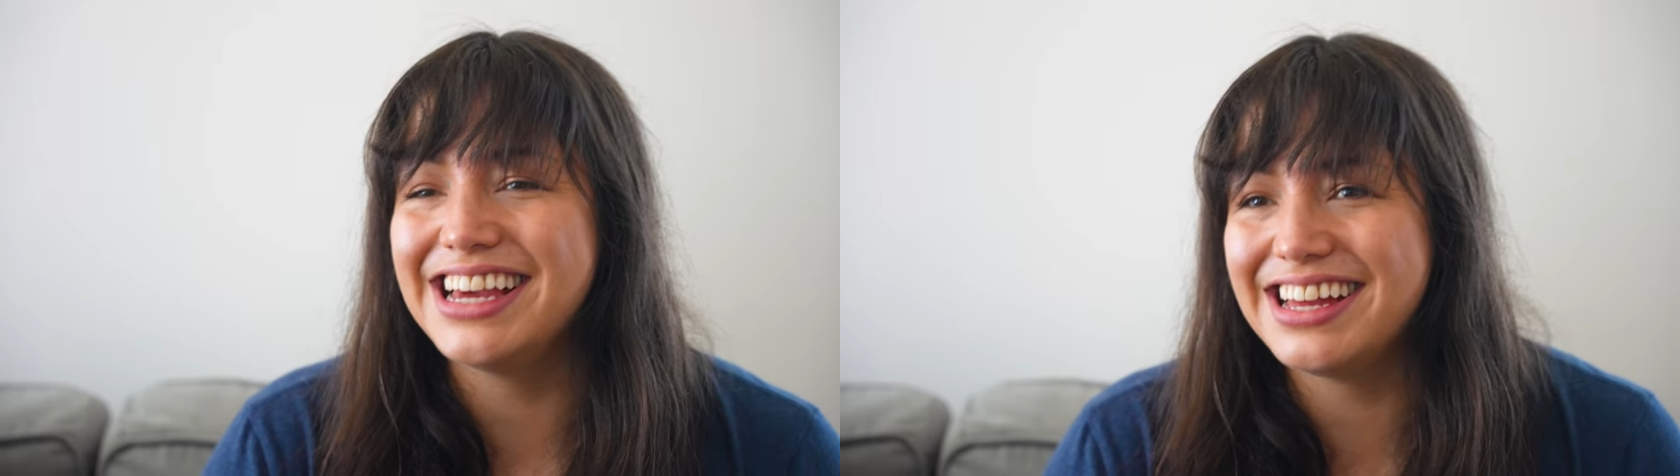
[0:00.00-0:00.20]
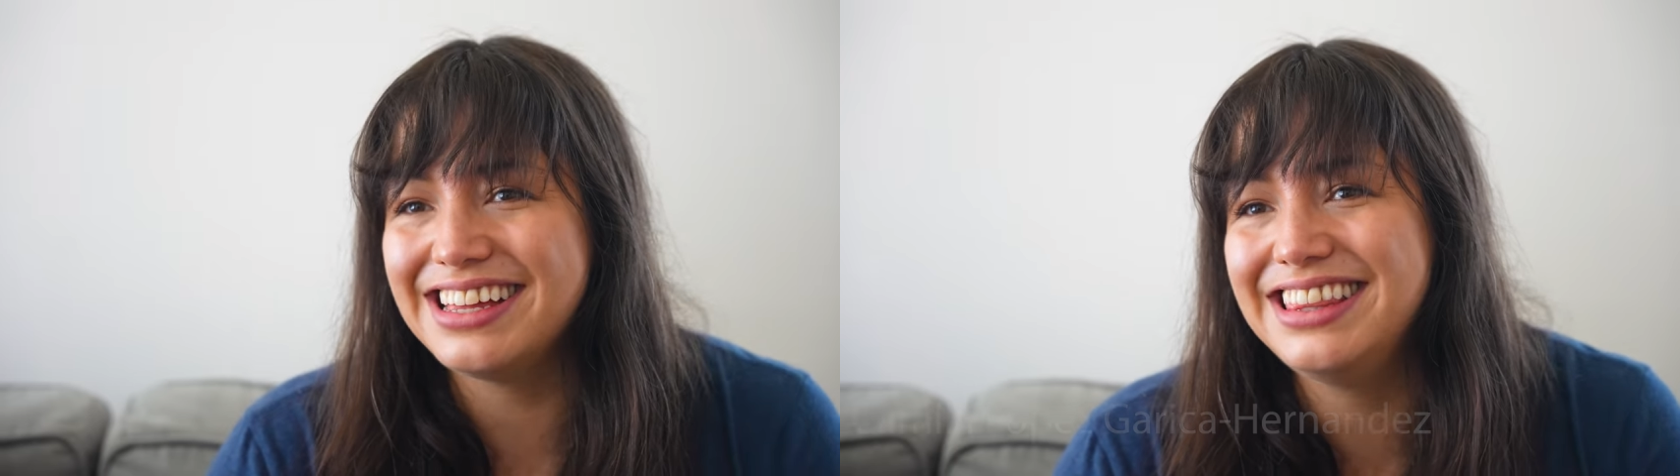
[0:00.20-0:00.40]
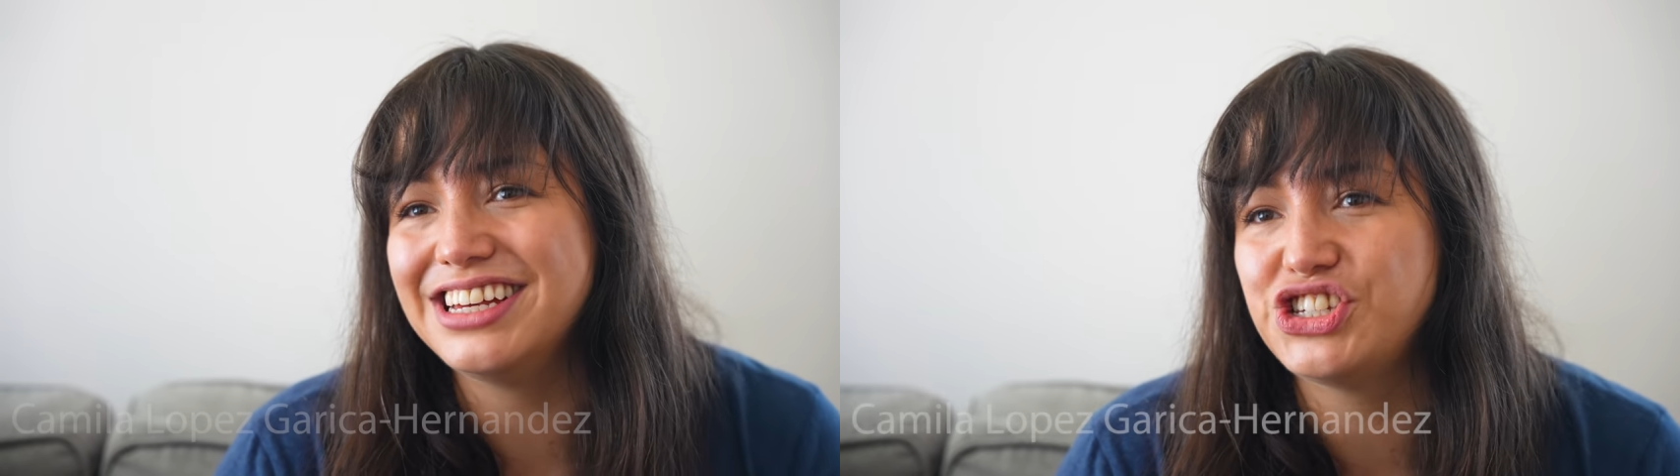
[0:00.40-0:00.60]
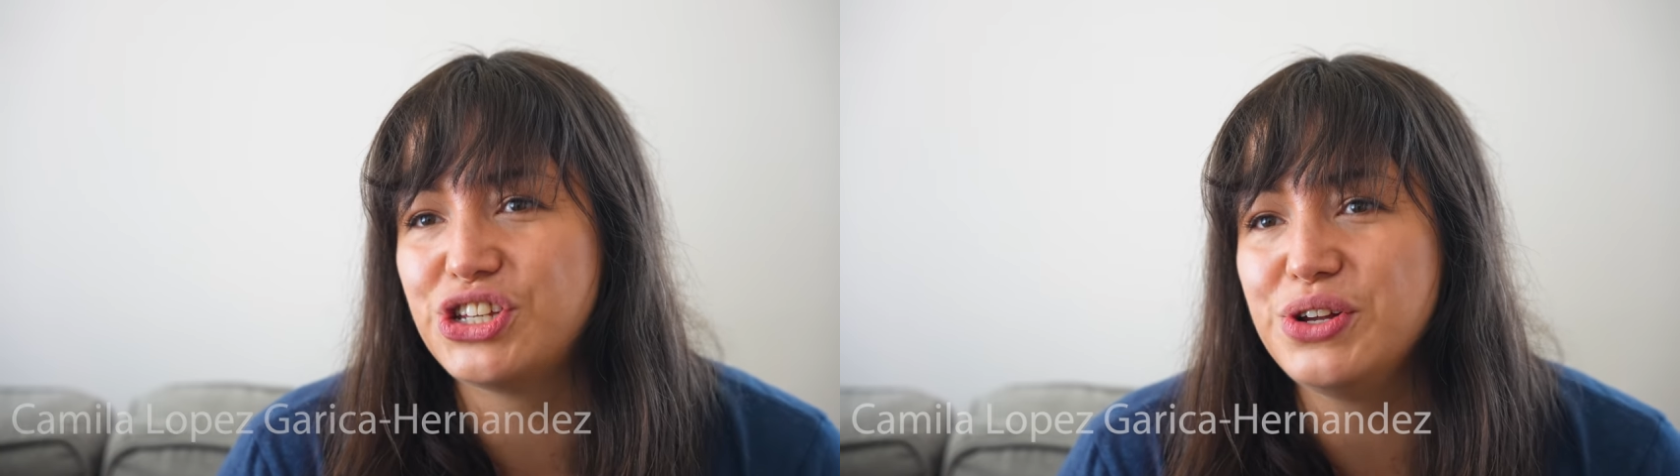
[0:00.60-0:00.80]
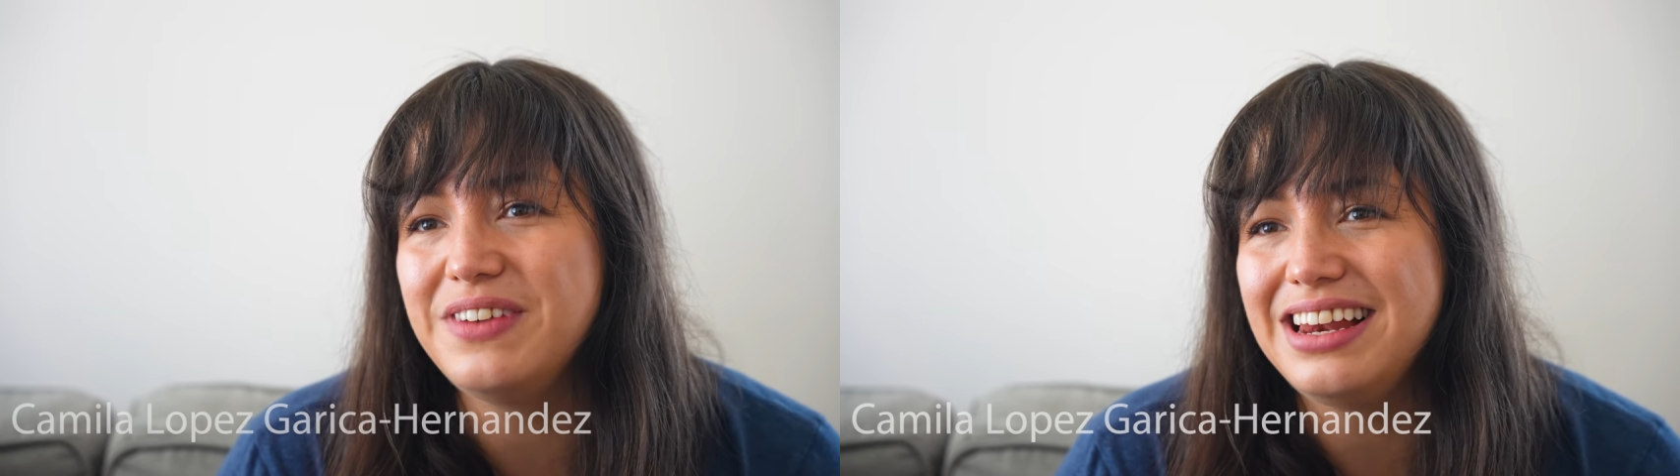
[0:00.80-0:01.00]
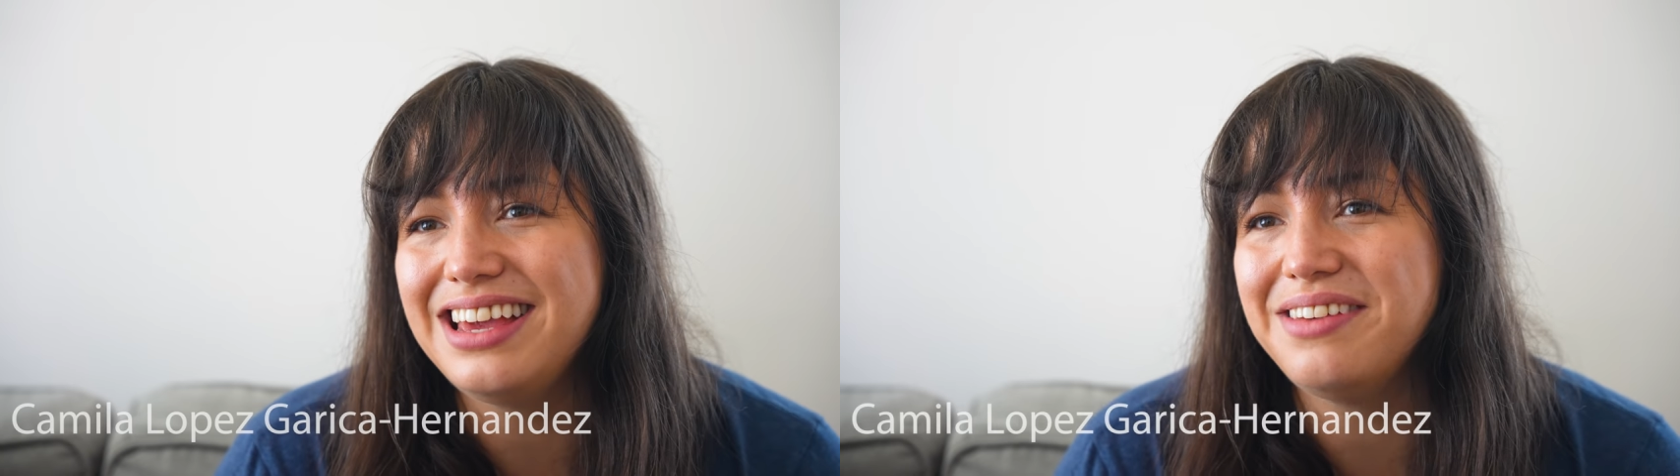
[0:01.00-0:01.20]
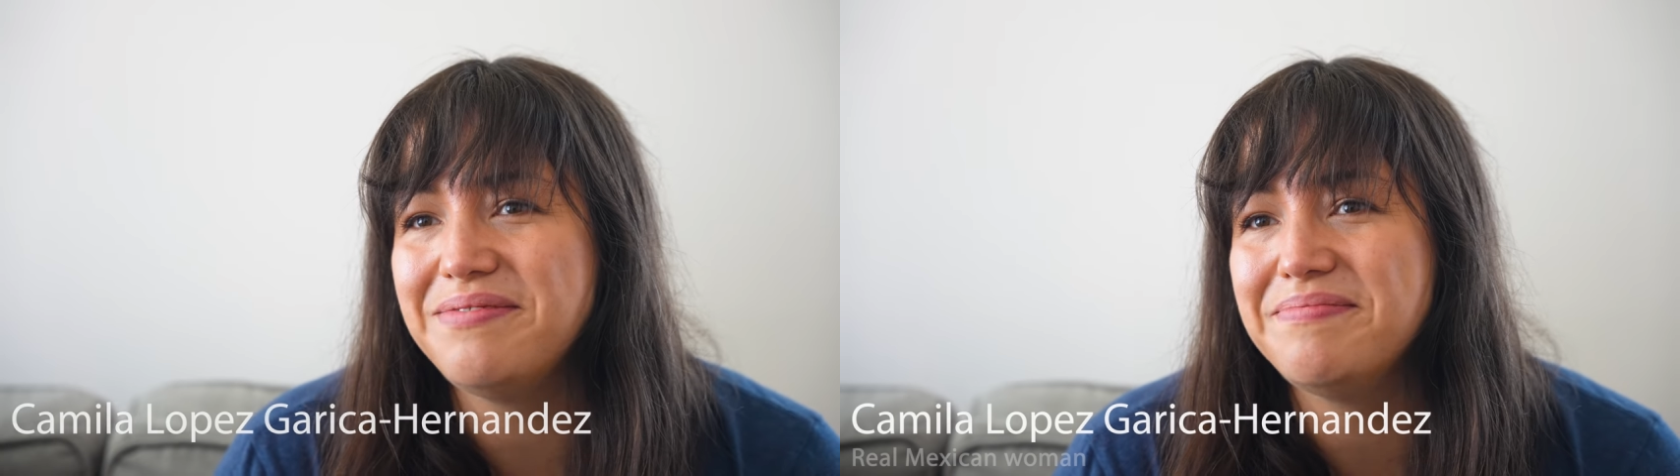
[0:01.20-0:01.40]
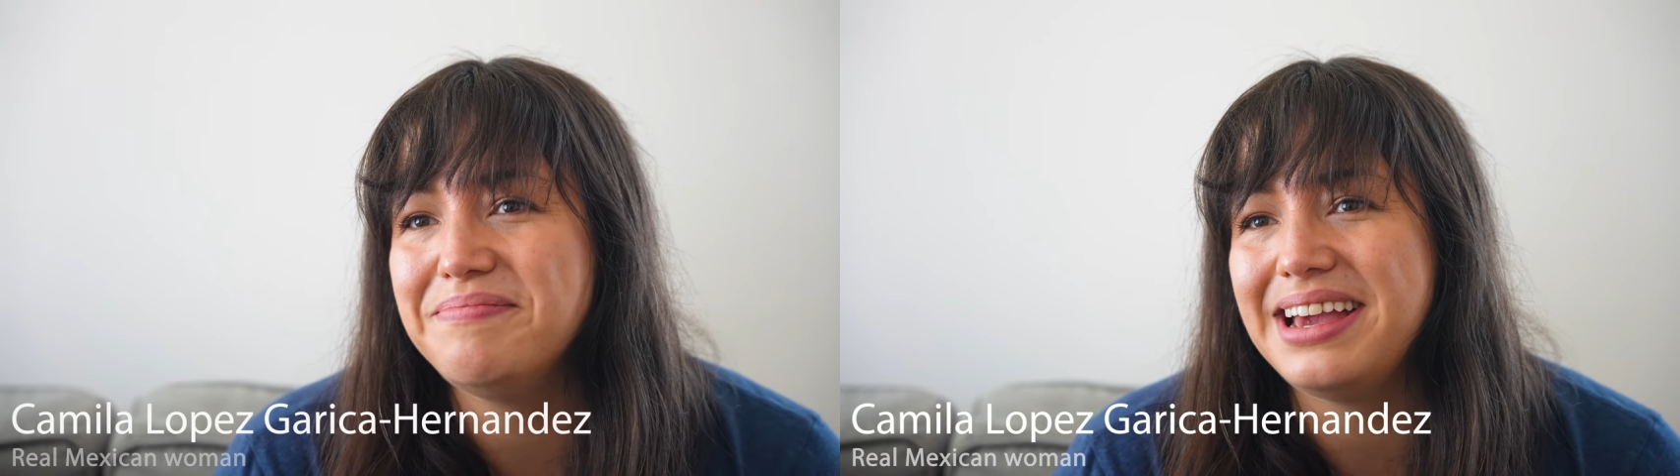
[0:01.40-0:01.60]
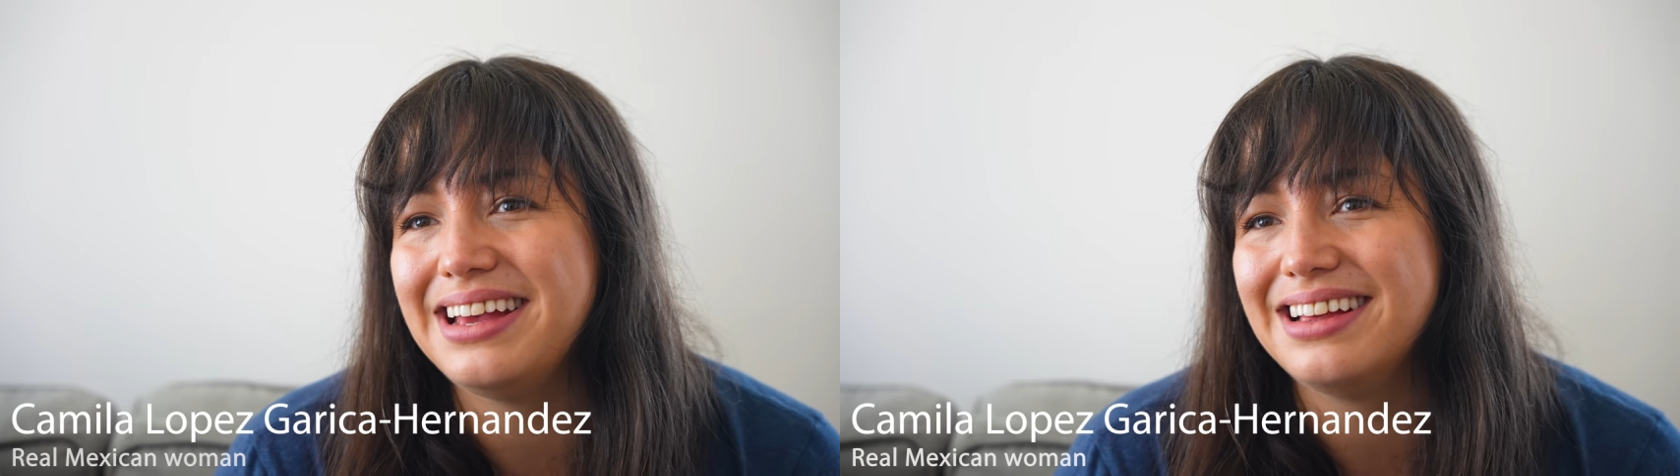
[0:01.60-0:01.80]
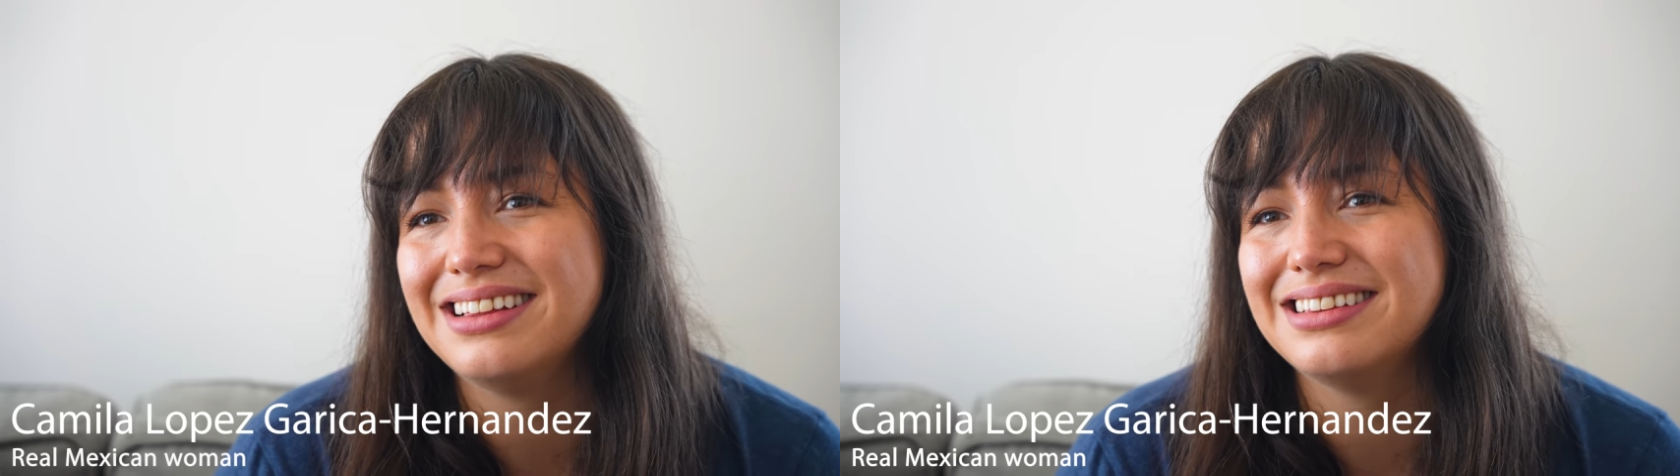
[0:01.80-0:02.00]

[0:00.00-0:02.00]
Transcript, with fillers: the, the Schlubeli made...